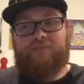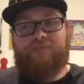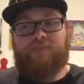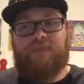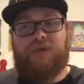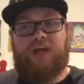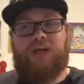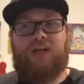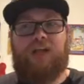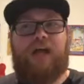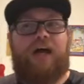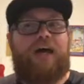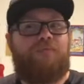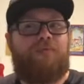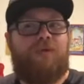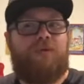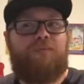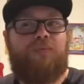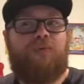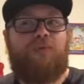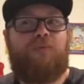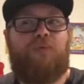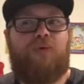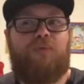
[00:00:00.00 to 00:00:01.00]
A lot of
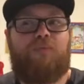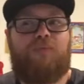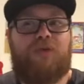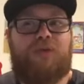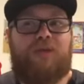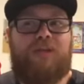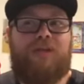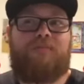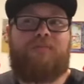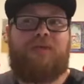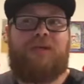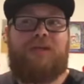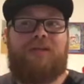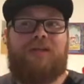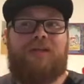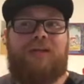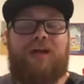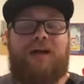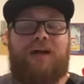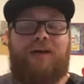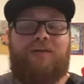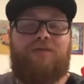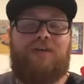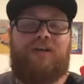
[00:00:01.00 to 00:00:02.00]
people will put them in the
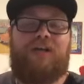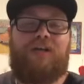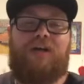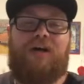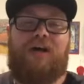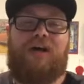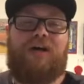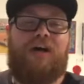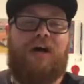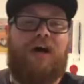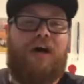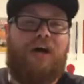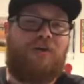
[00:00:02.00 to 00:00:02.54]
oven on an